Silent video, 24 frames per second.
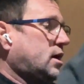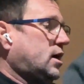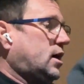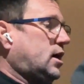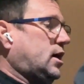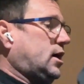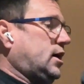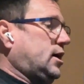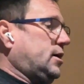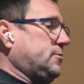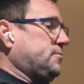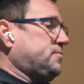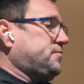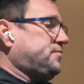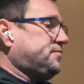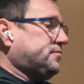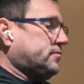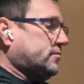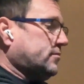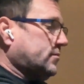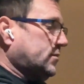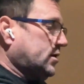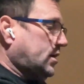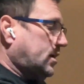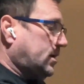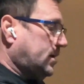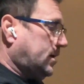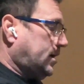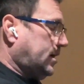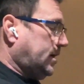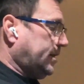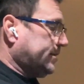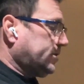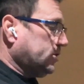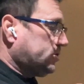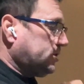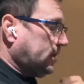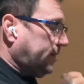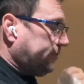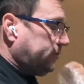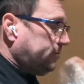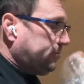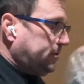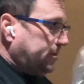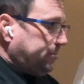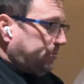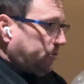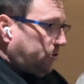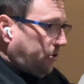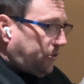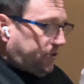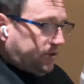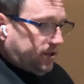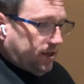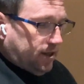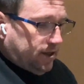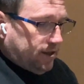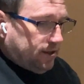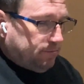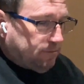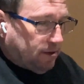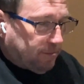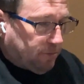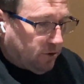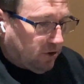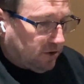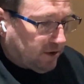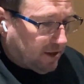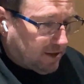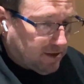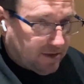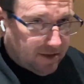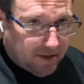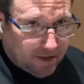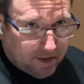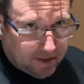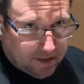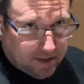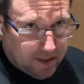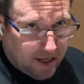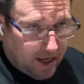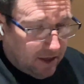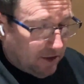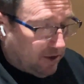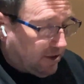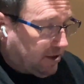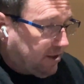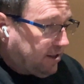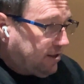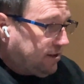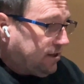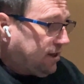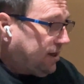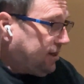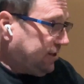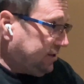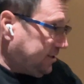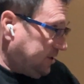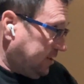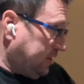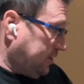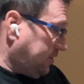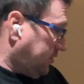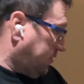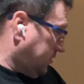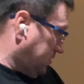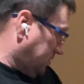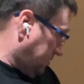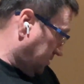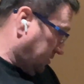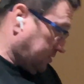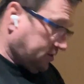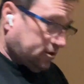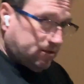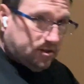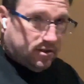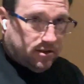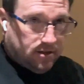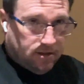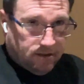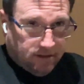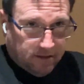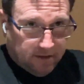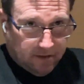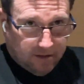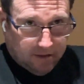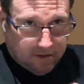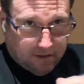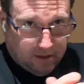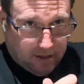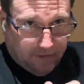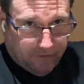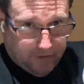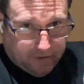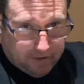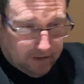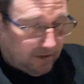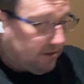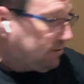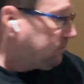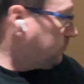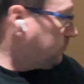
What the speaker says: I'll have to travel on my birthday. My birthday is this Saturday, the 18th. Sorry if this is